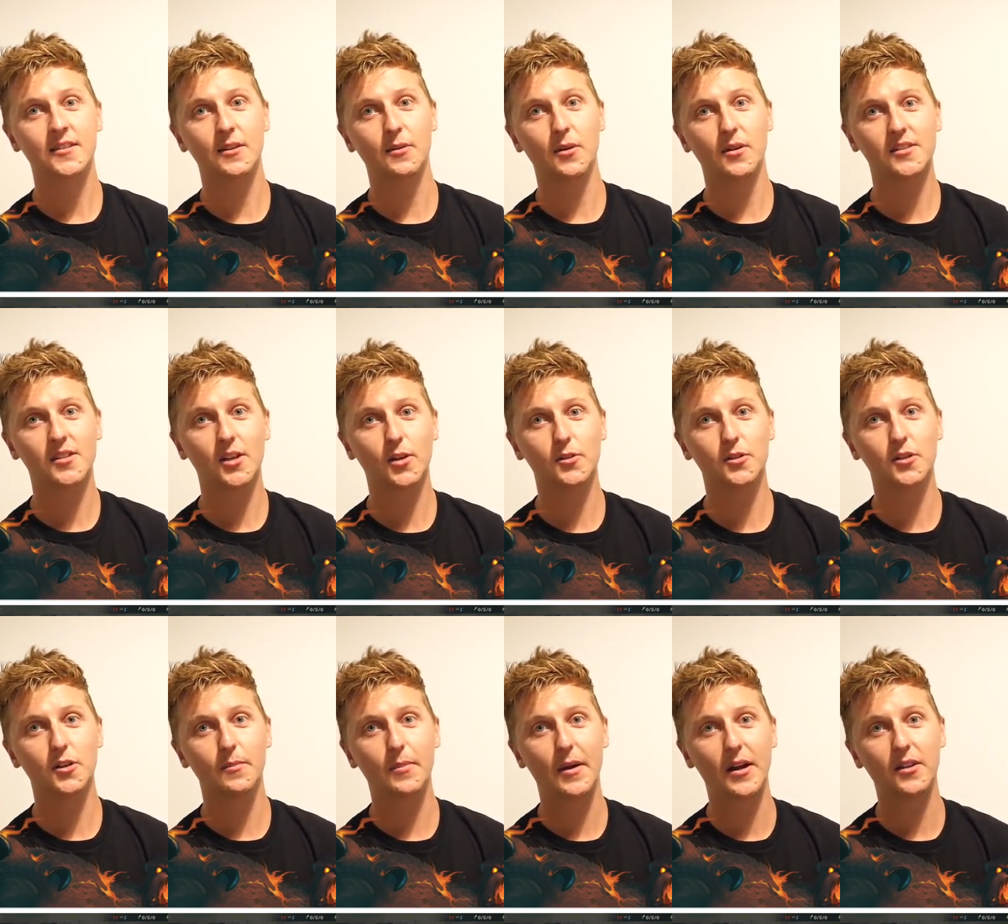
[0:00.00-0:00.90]
See what I told you
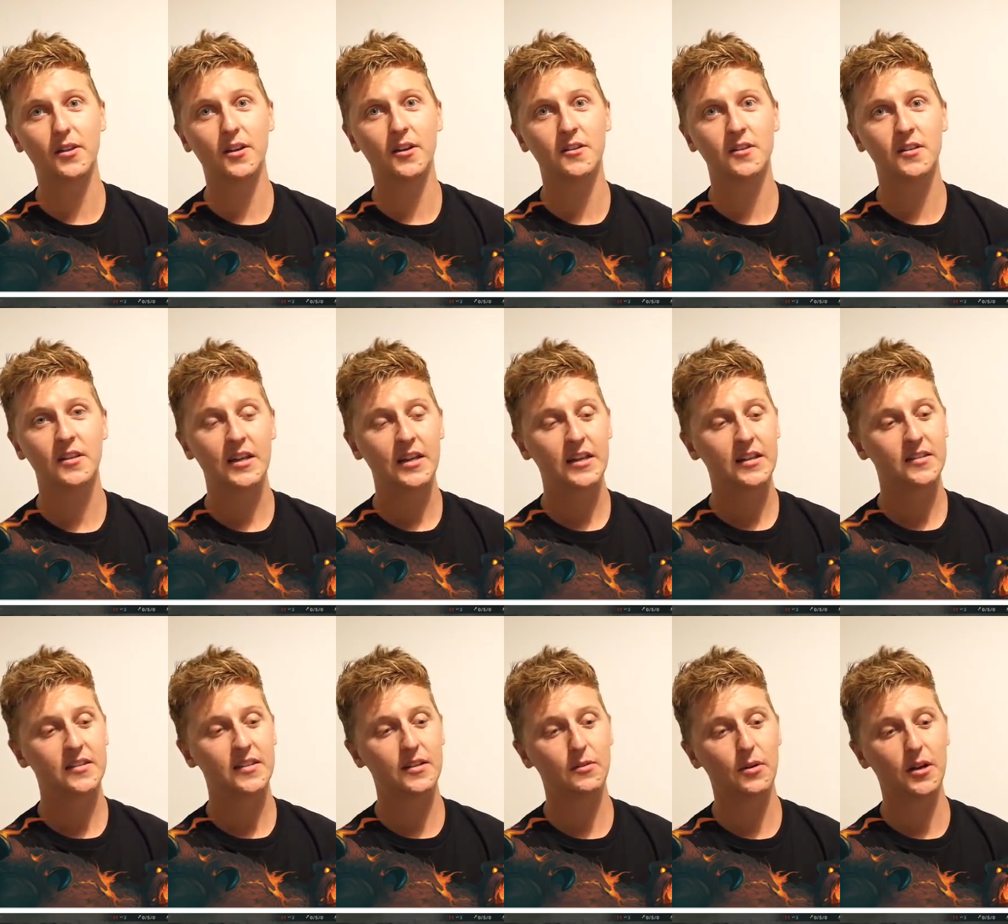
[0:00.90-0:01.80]
about
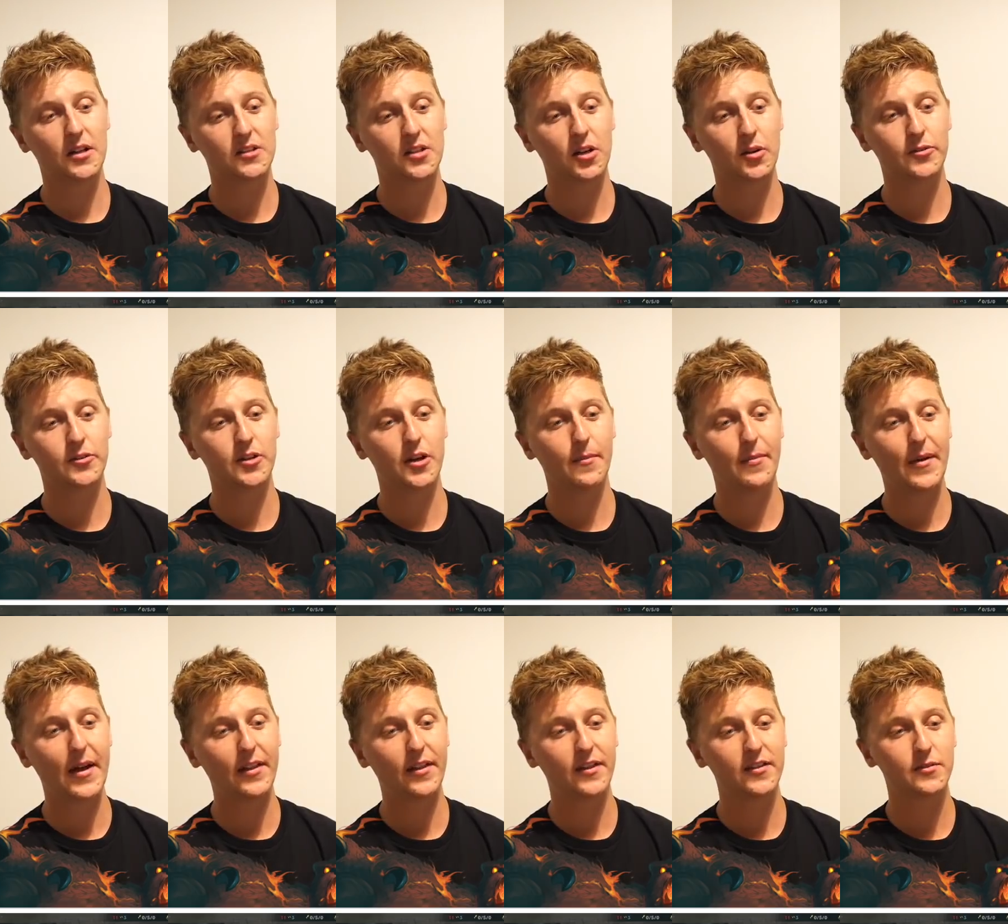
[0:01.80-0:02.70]
those. See what I told you
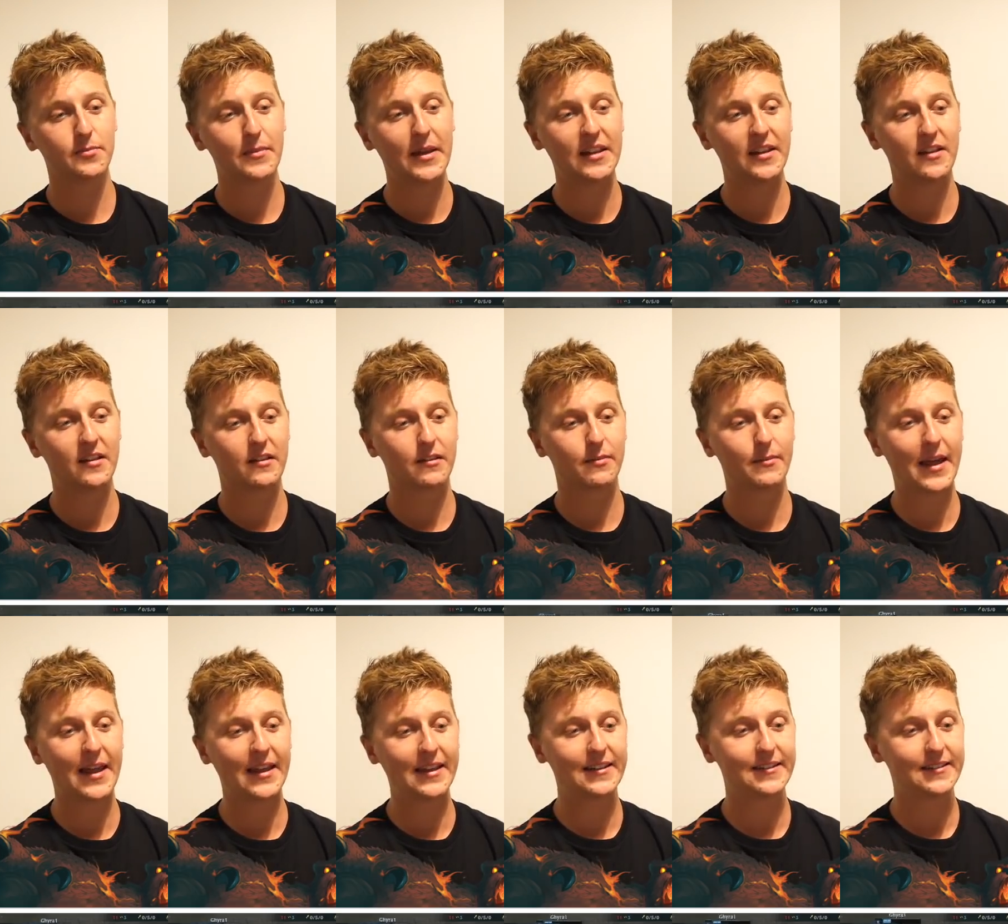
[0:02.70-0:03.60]
about those minions,
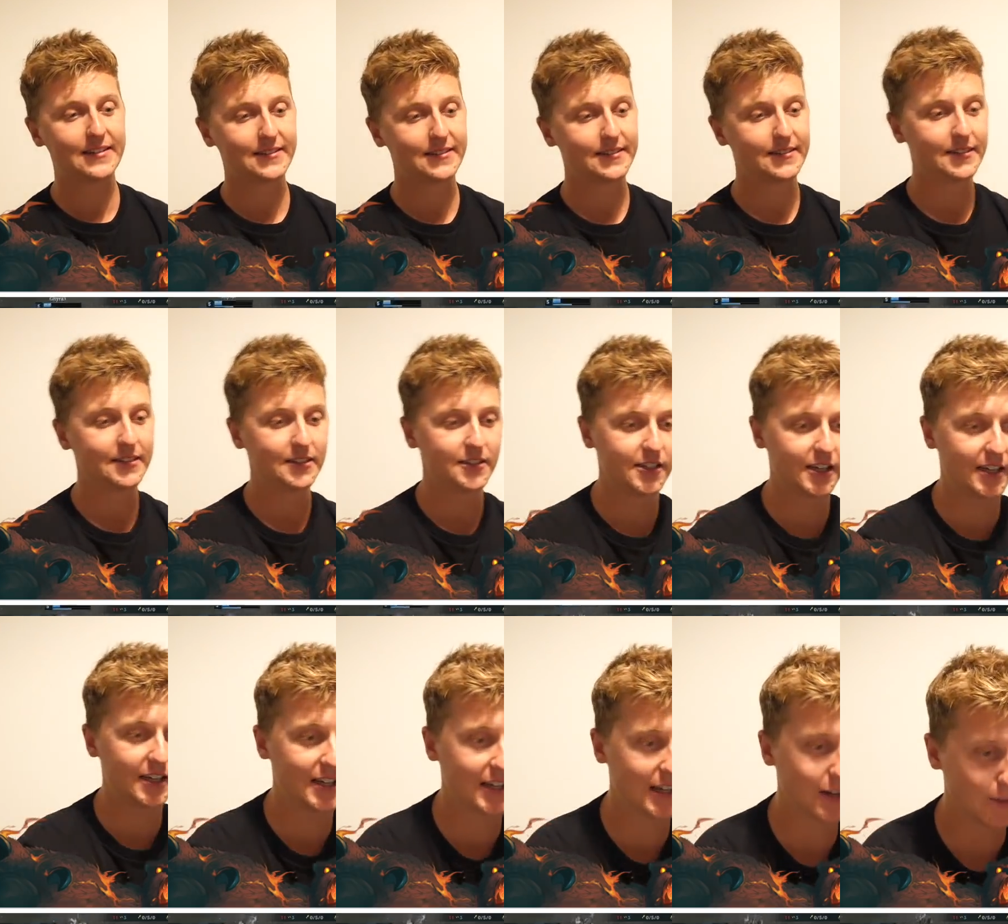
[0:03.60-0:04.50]
mate.
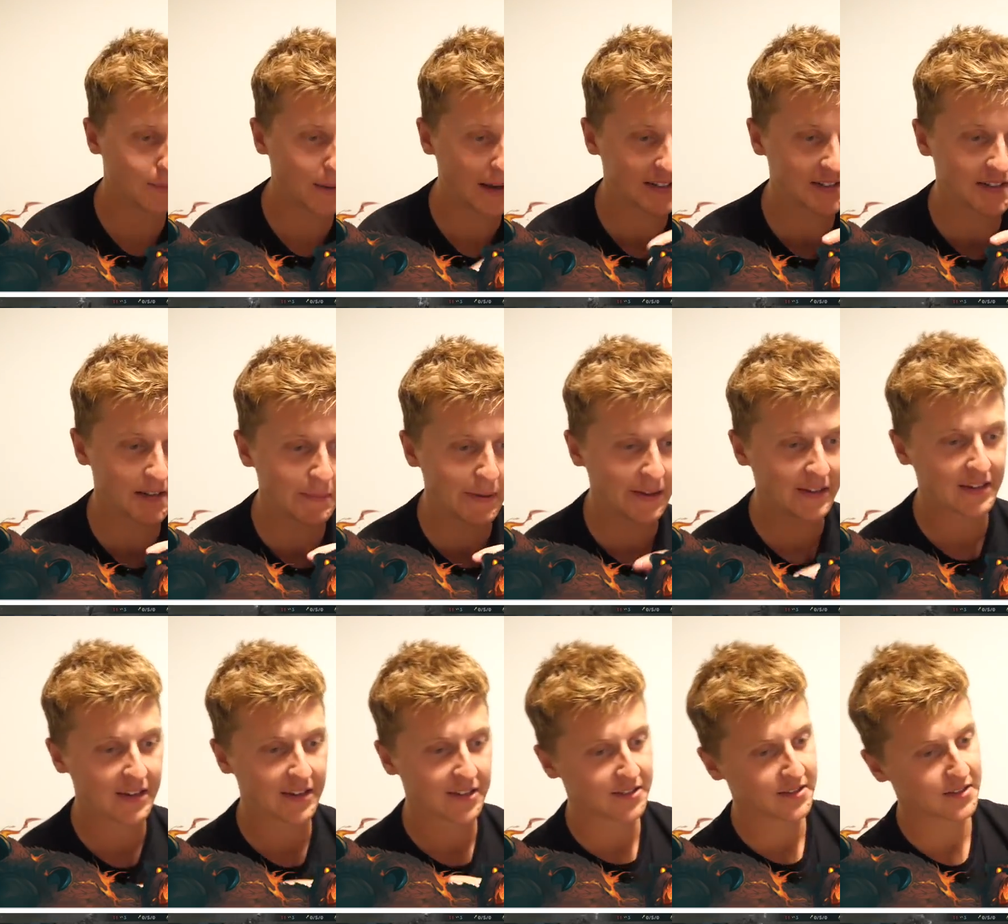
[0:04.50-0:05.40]
Cheeky little pesky
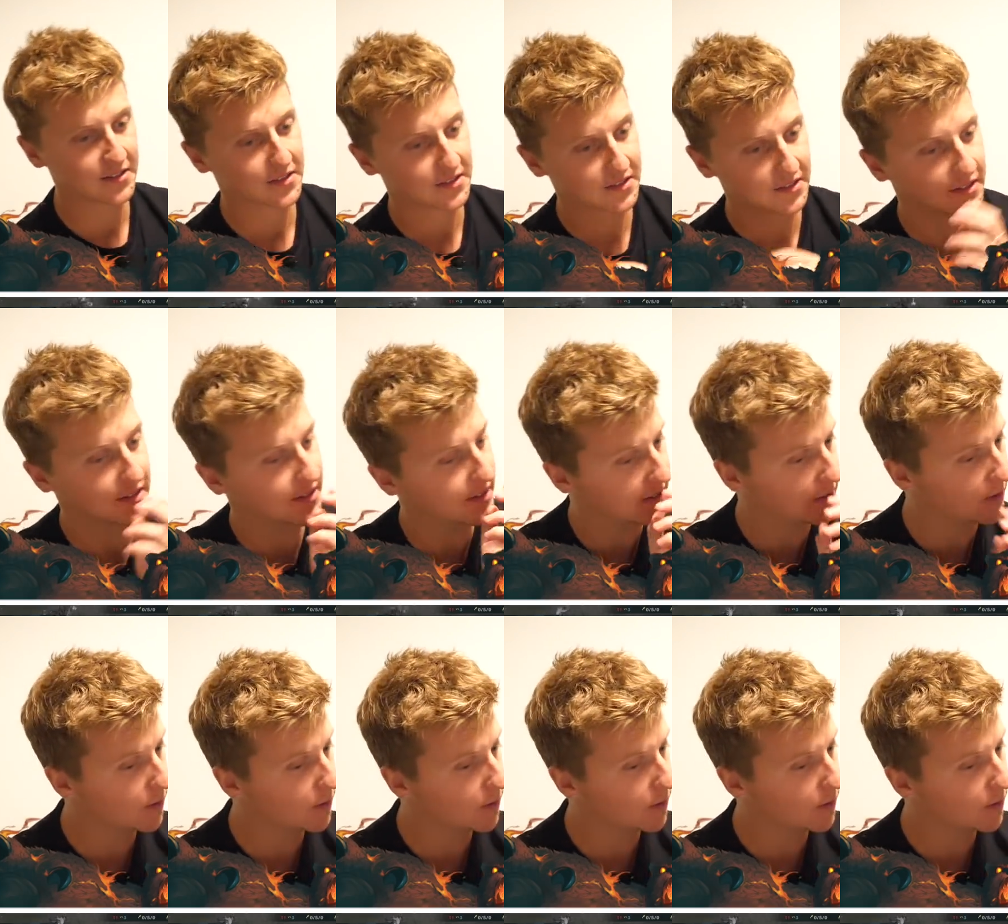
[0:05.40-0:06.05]
minions.